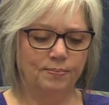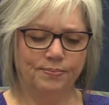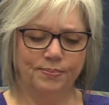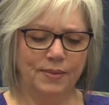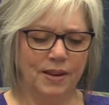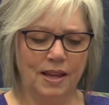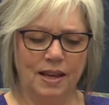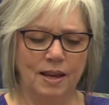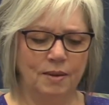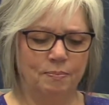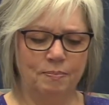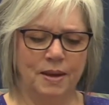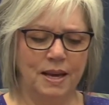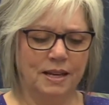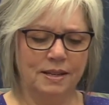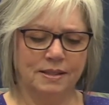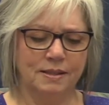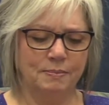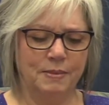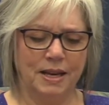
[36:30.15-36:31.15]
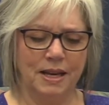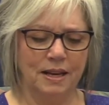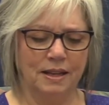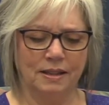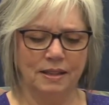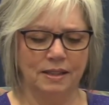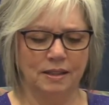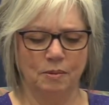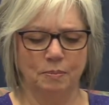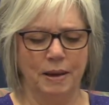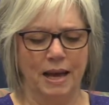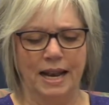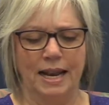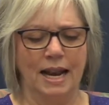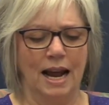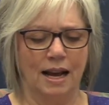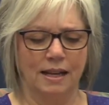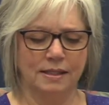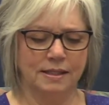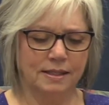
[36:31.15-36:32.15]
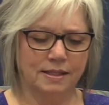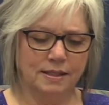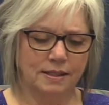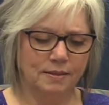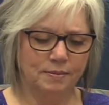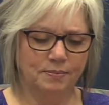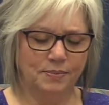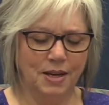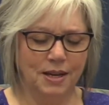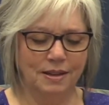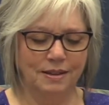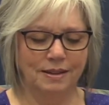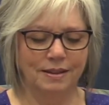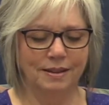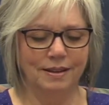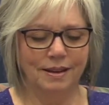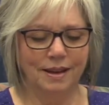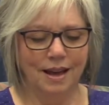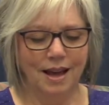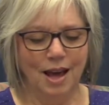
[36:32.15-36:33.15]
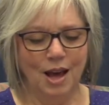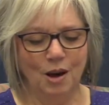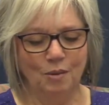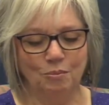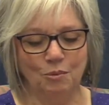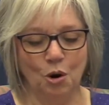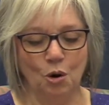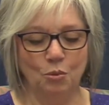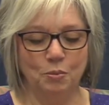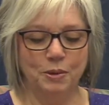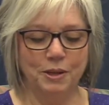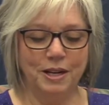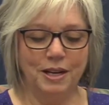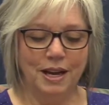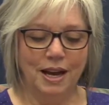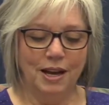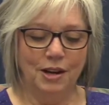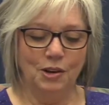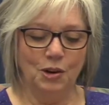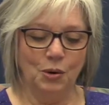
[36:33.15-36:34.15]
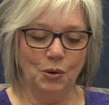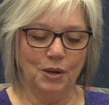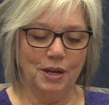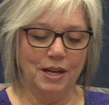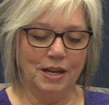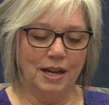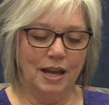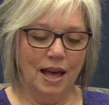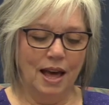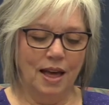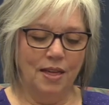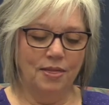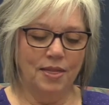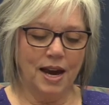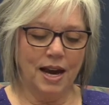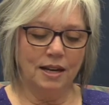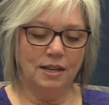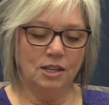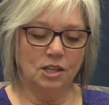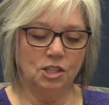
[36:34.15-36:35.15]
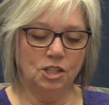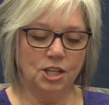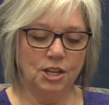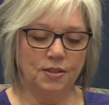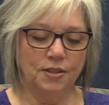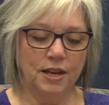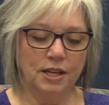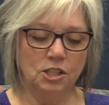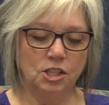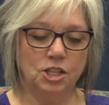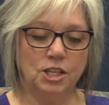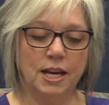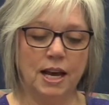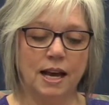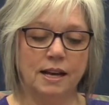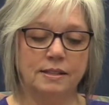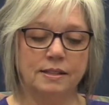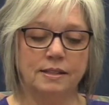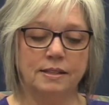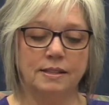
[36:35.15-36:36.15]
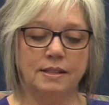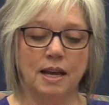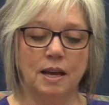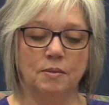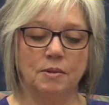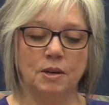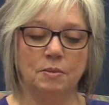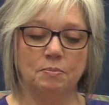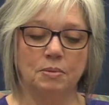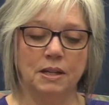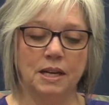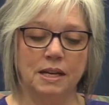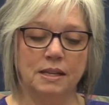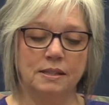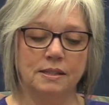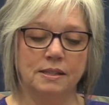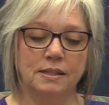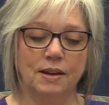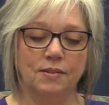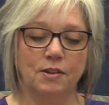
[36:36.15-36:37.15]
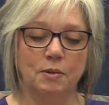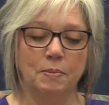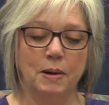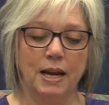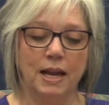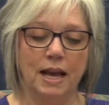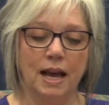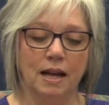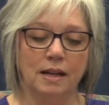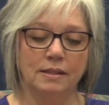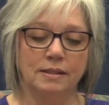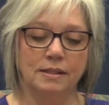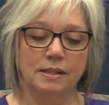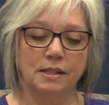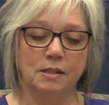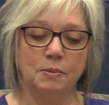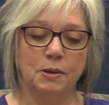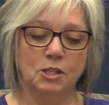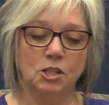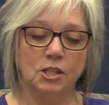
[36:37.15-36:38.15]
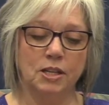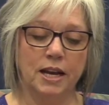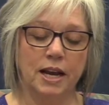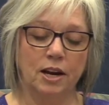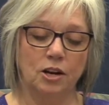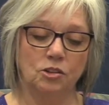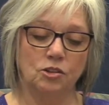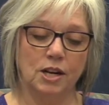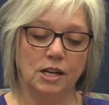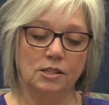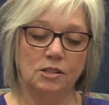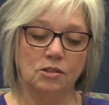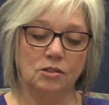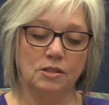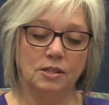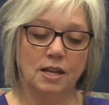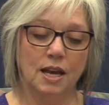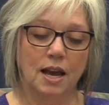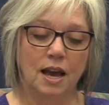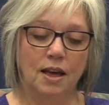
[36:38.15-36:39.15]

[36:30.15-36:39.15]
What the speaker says: It makes me a little bit nuts. Mowbray noted that she thinks she has the same complaints as everybody else, especially hairdressers.